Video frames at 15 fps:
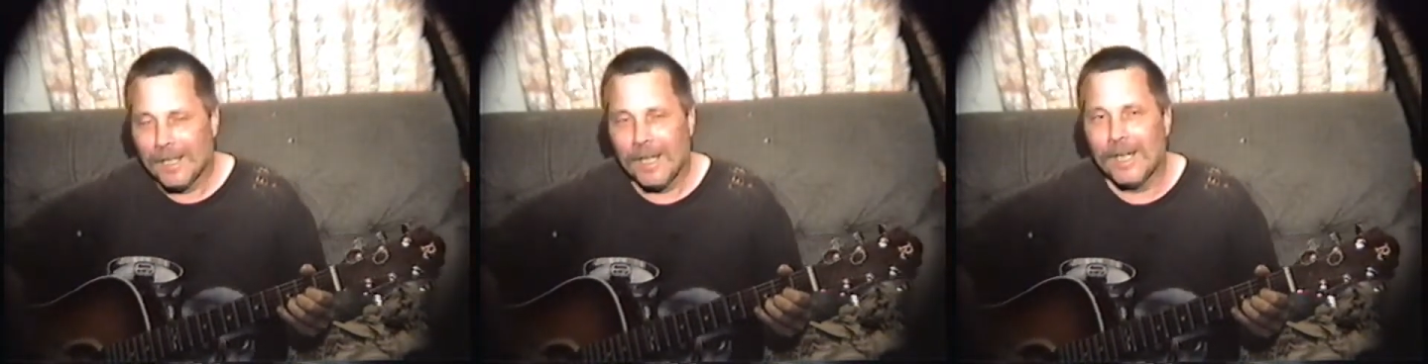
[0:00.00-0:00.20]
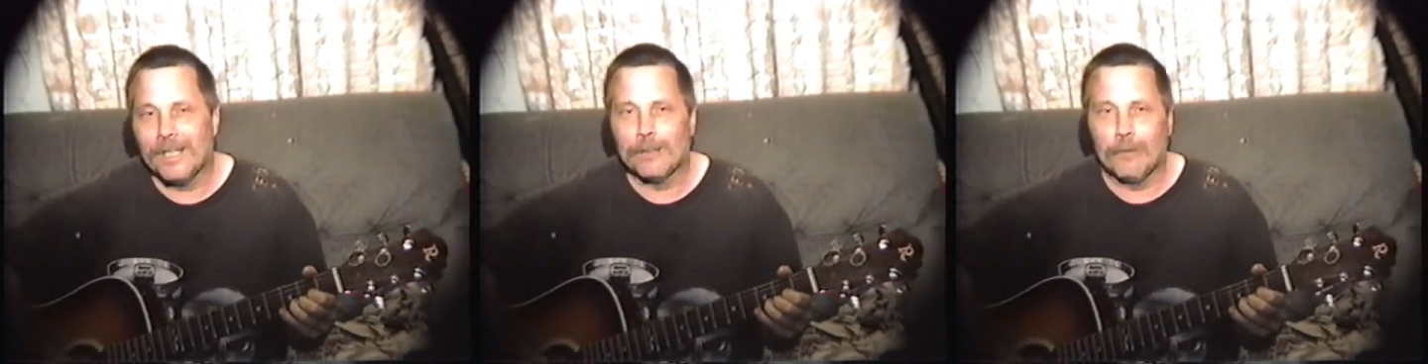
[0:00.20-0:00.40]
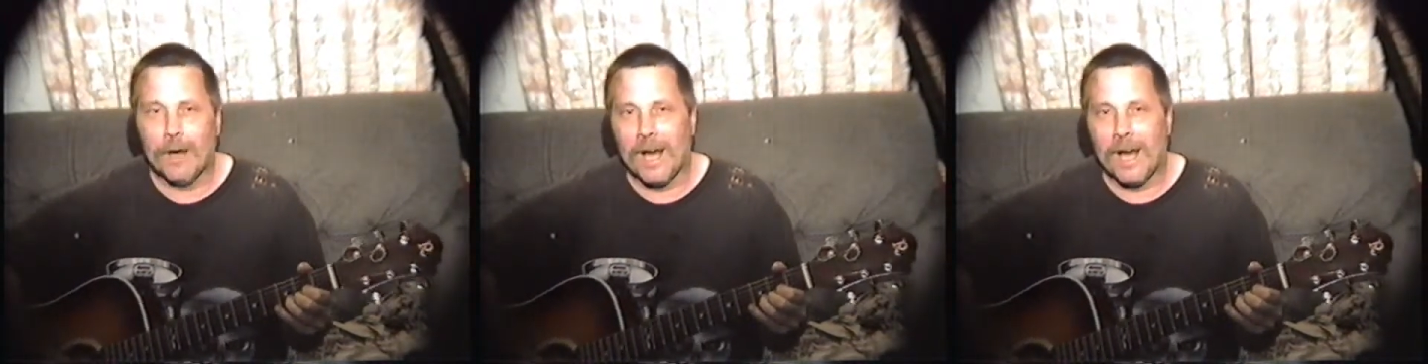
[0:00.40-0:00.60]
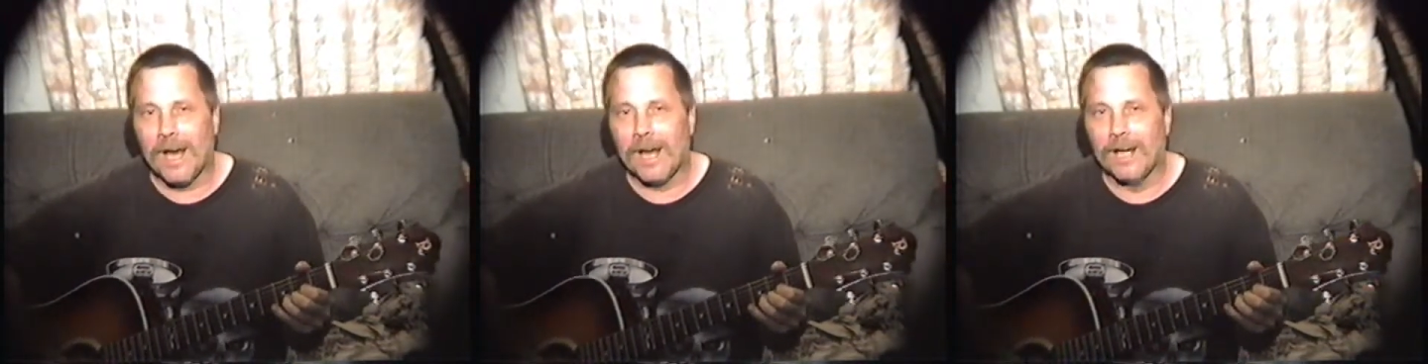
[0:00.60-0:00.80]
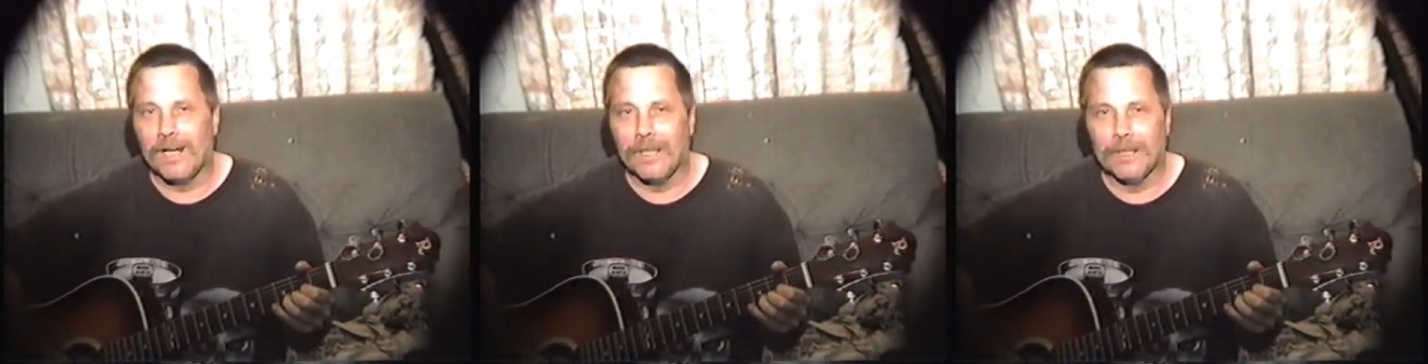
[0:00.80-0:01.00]
That's
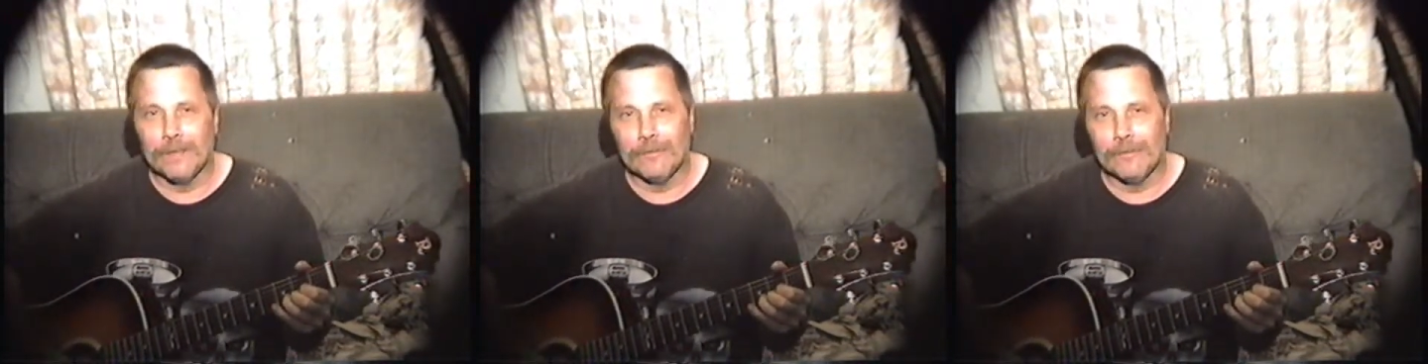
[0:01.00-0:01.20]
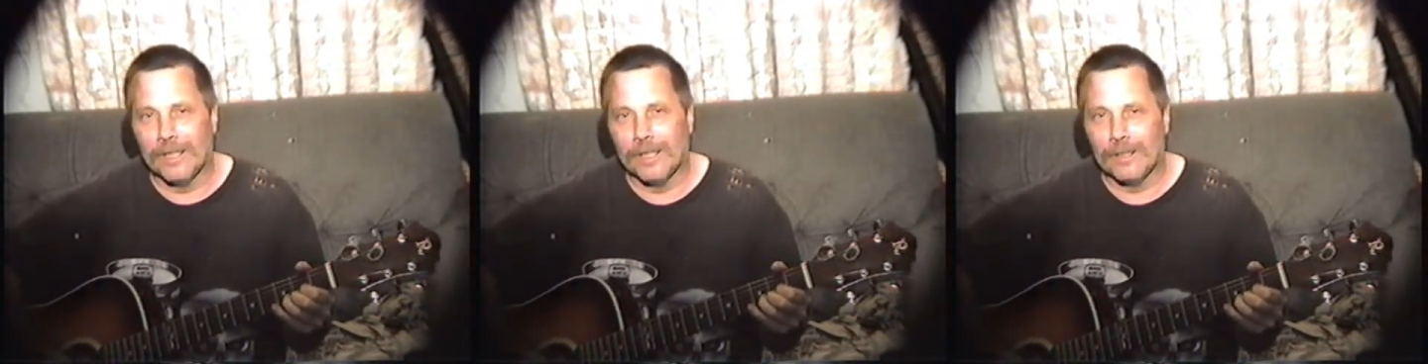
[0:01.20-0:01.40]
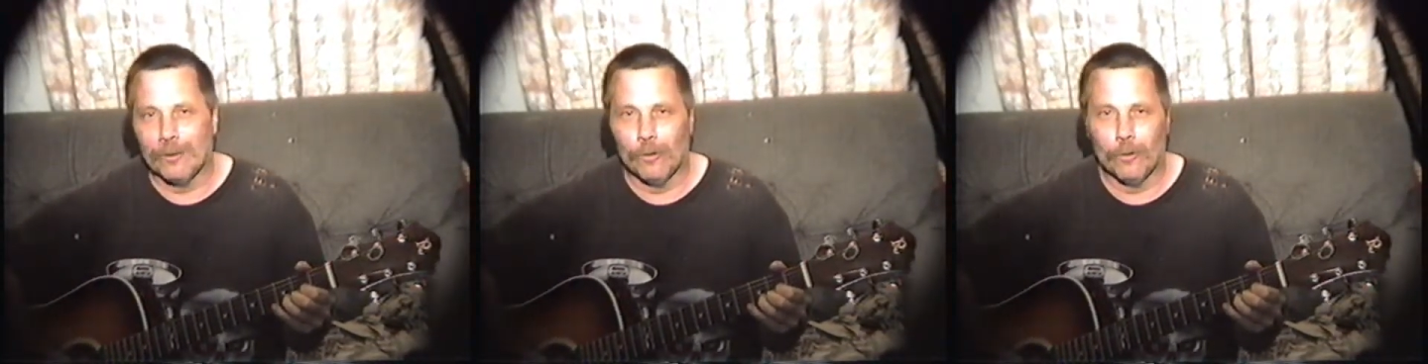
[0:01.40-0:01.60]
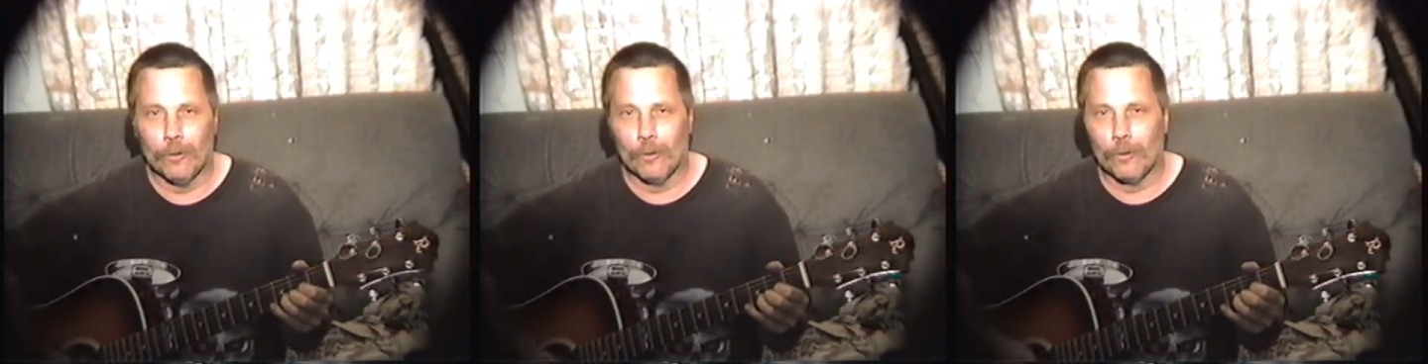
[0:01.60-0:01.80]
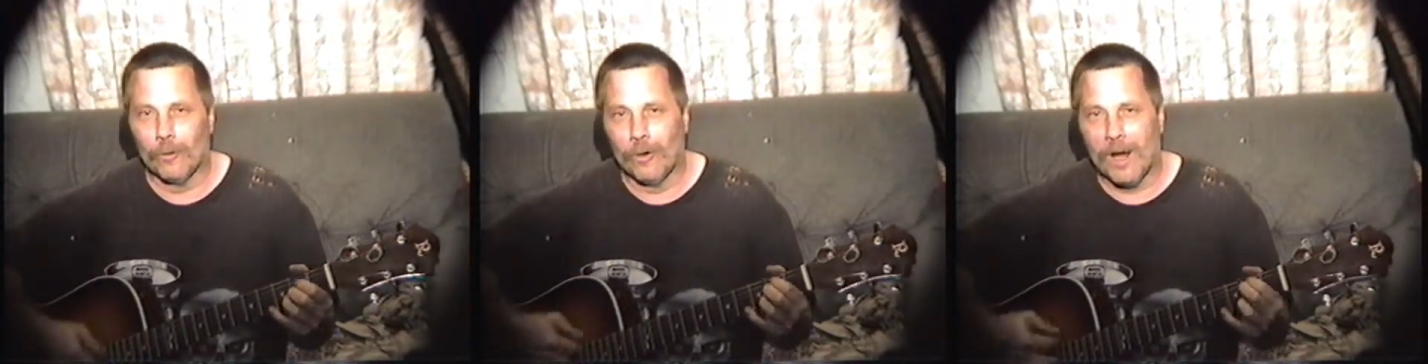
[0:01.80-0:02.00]
why I love that
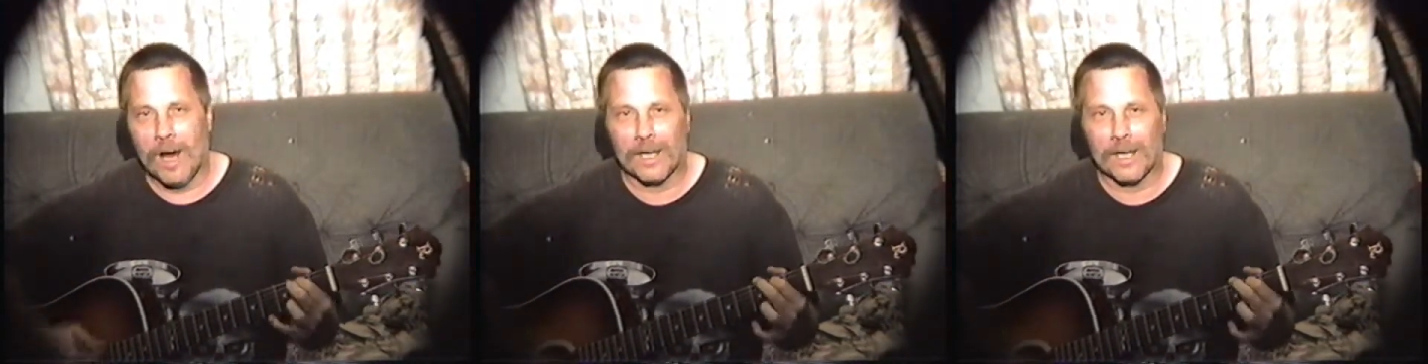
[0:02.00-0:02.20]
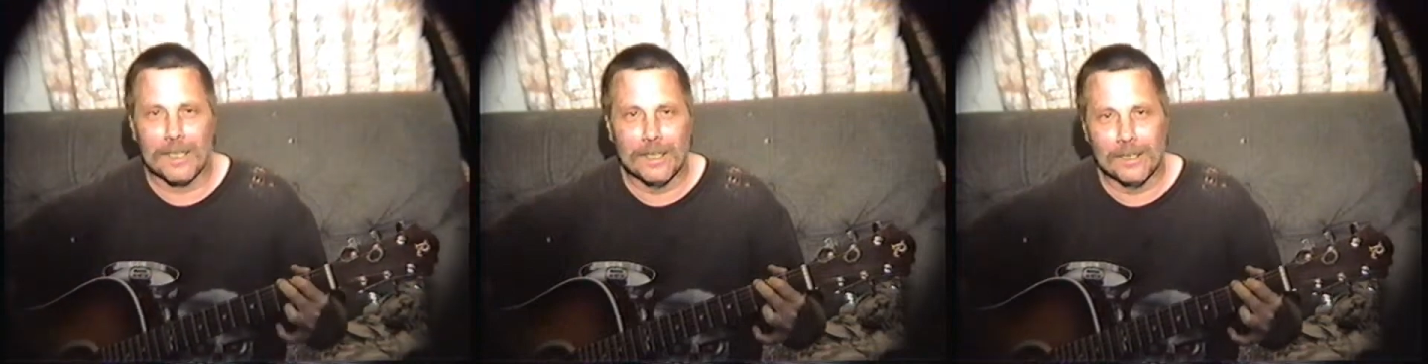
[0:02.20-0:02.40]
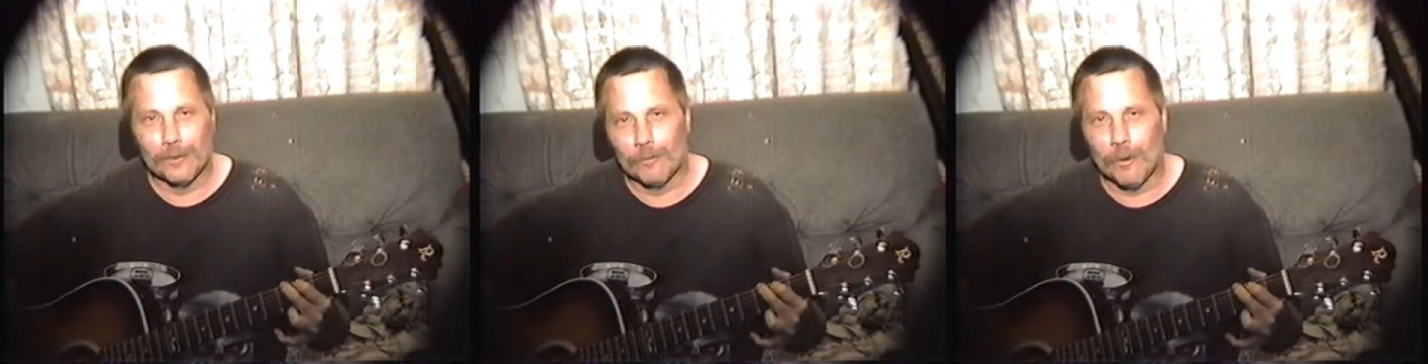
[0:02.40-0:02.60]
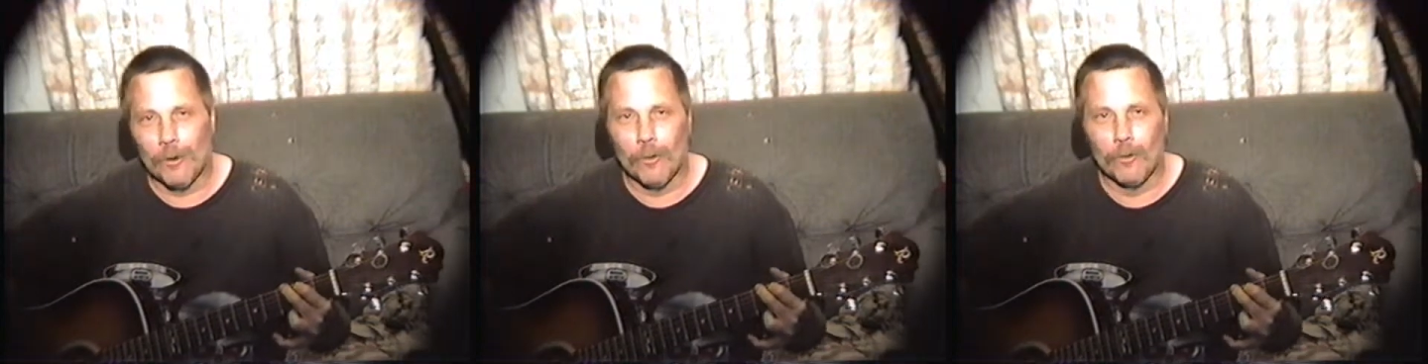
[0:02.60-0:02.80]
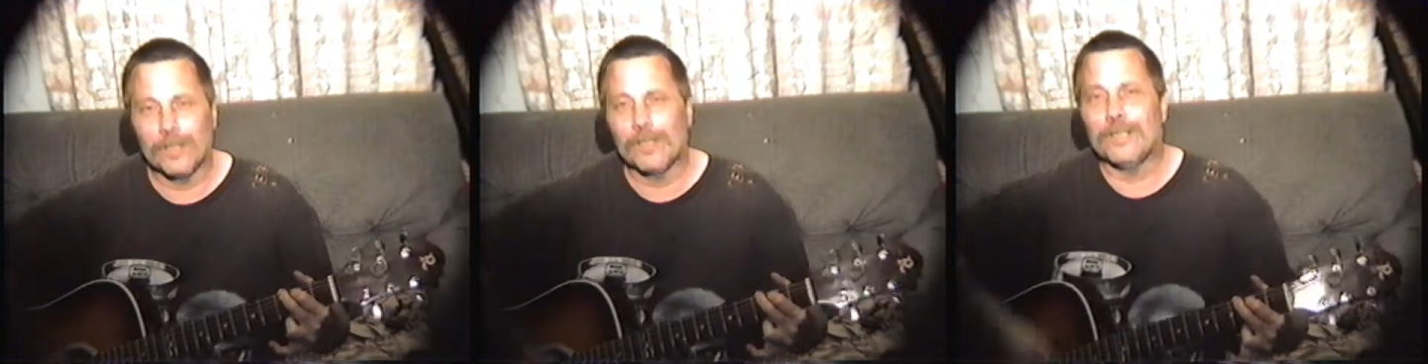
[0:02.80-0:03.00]
old rock and roll.